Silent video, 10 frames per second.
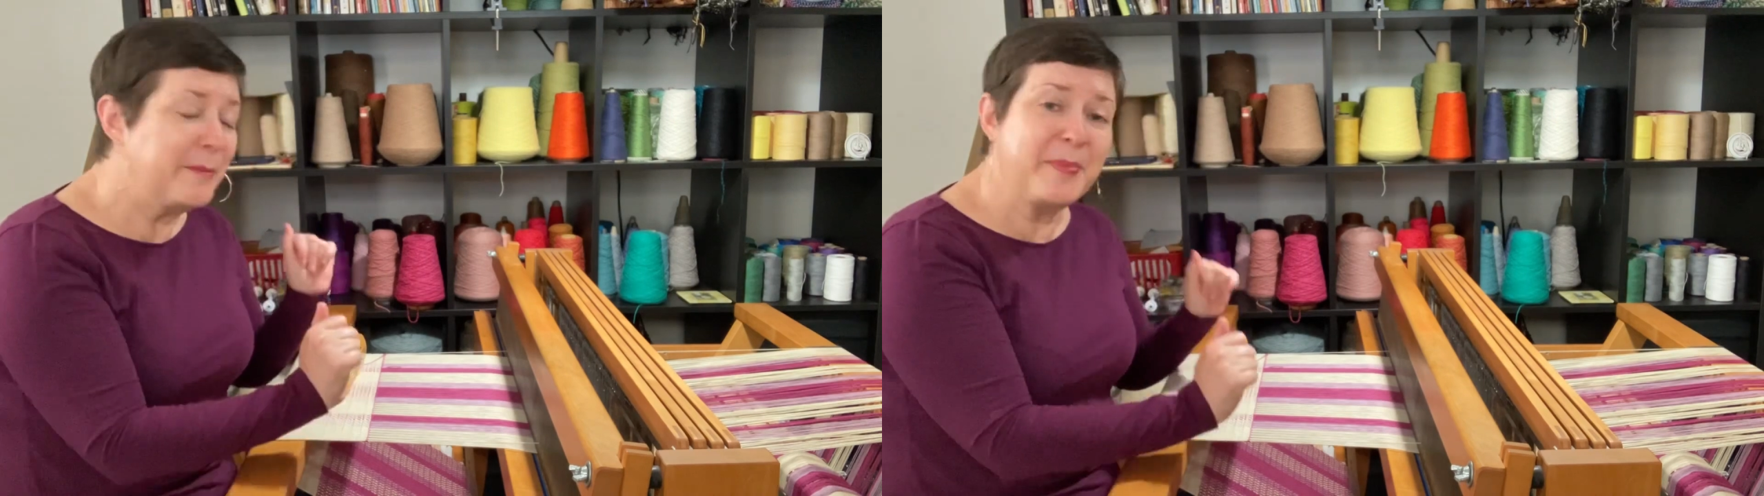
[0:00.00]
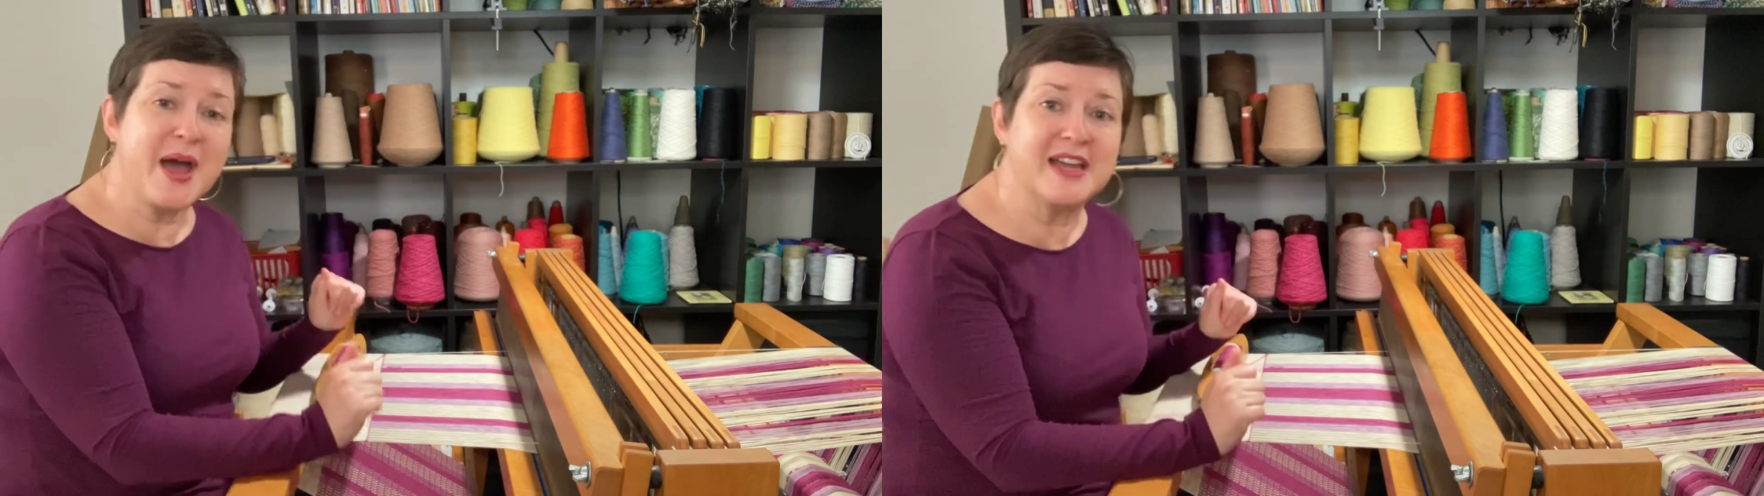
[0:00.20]

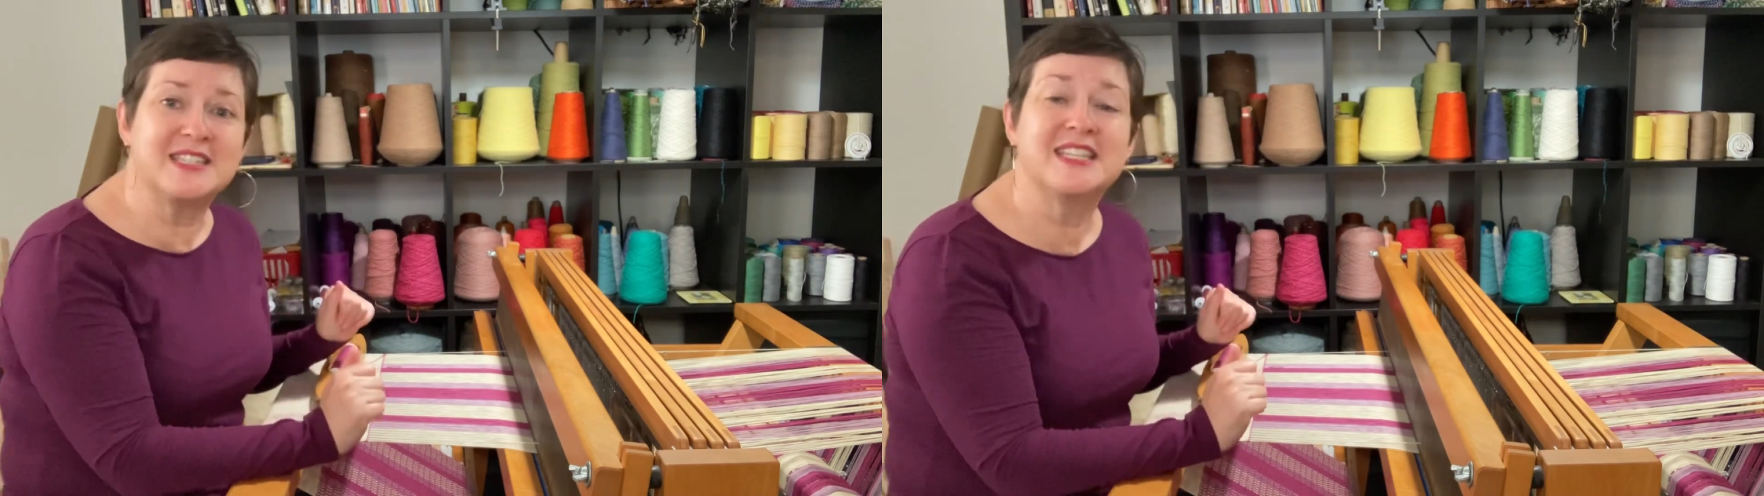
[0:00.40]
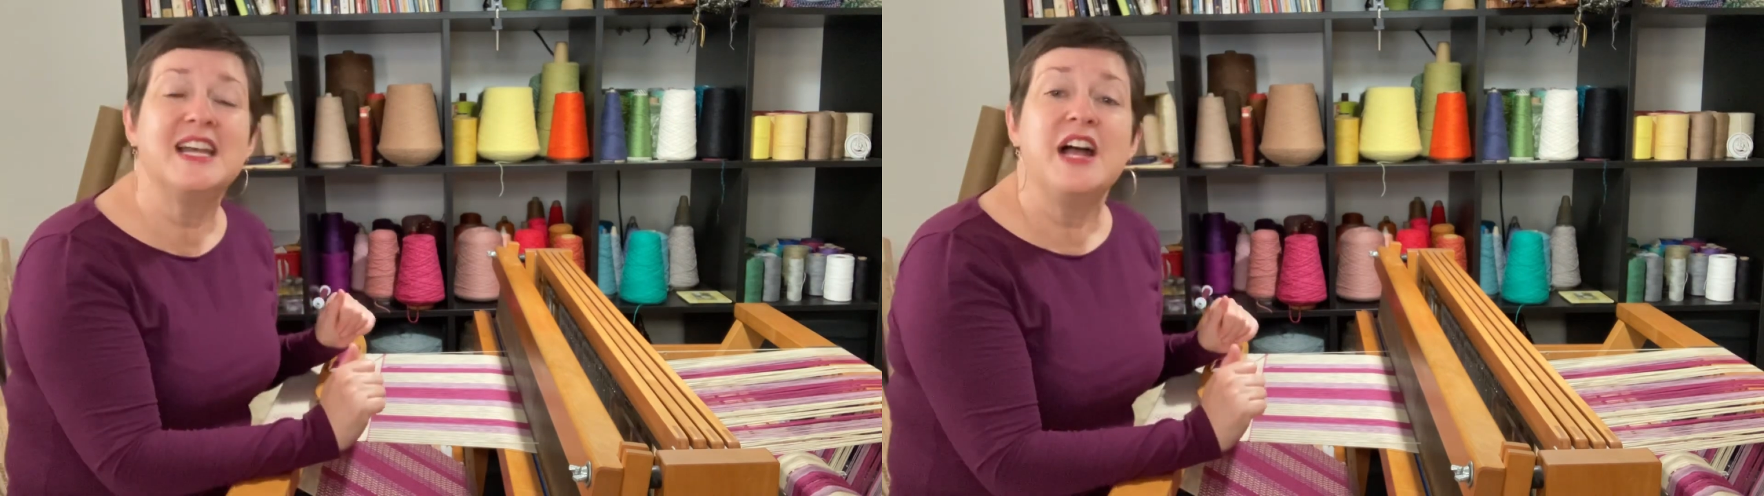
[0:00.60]

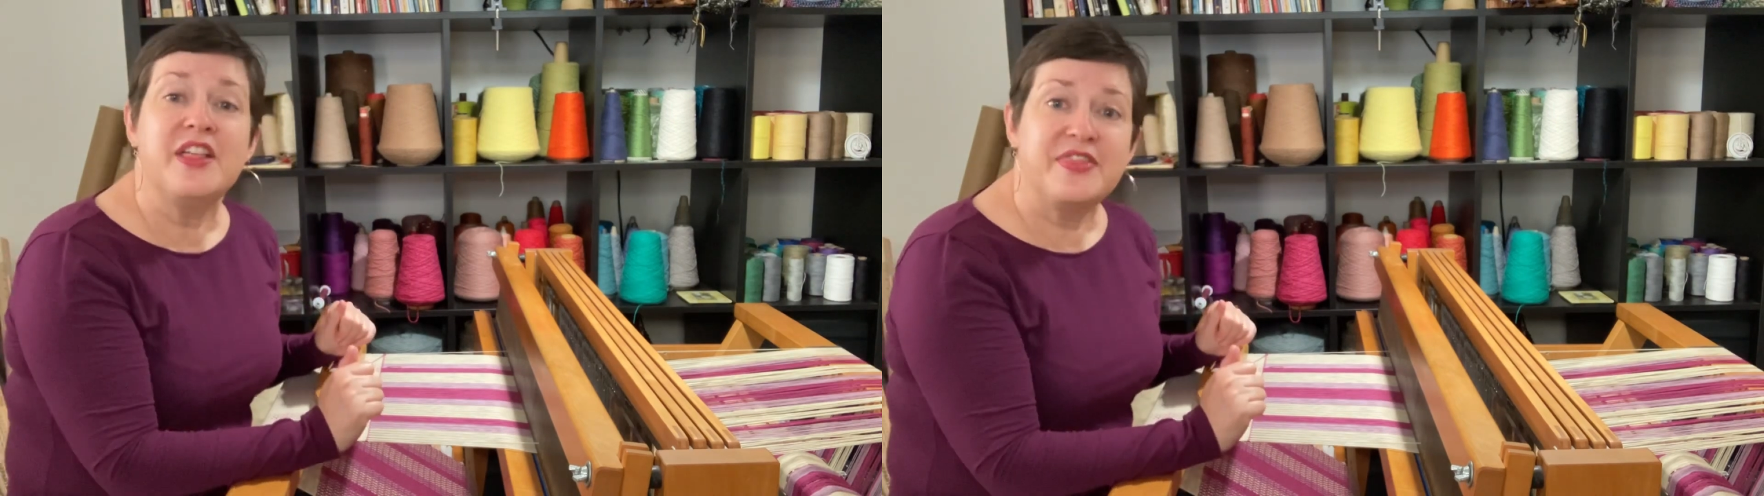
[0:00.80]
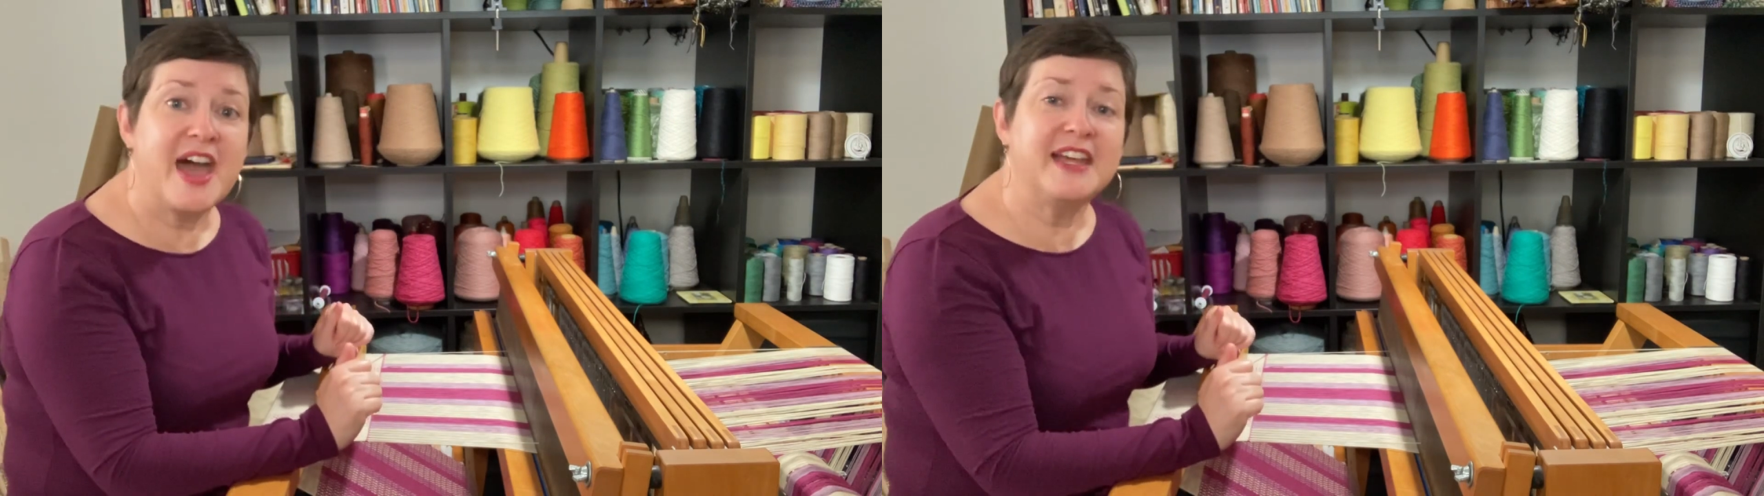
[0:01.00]
But
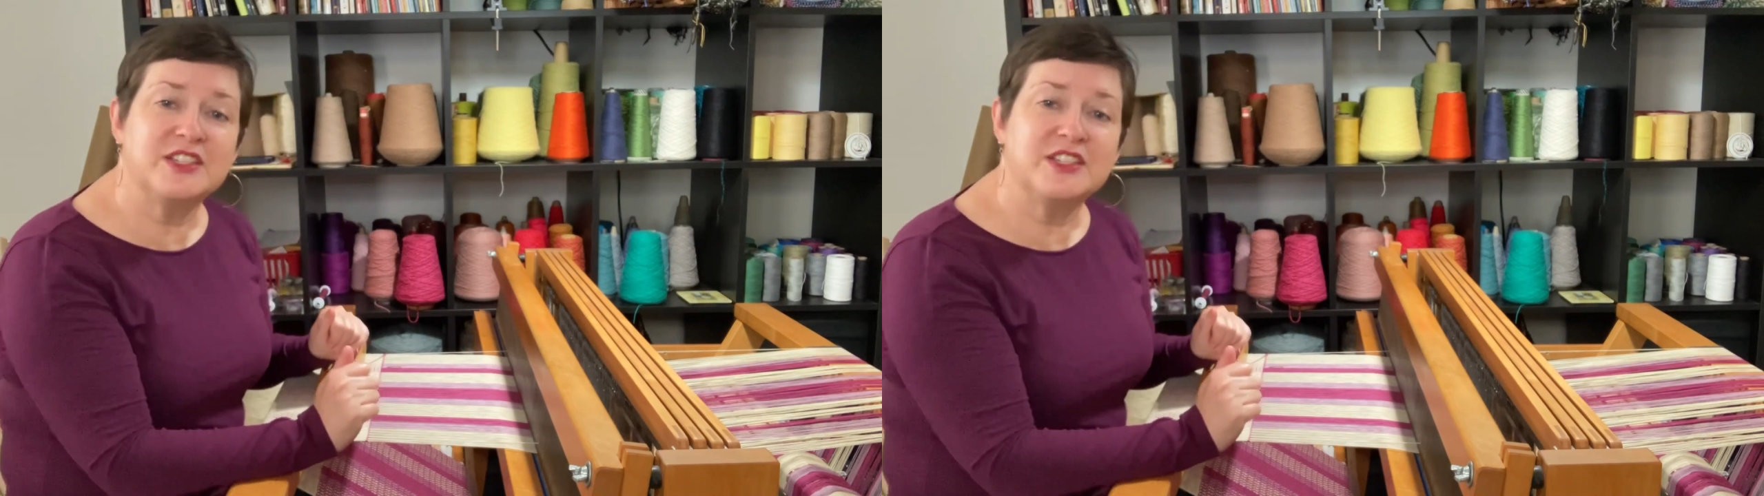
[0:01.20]
that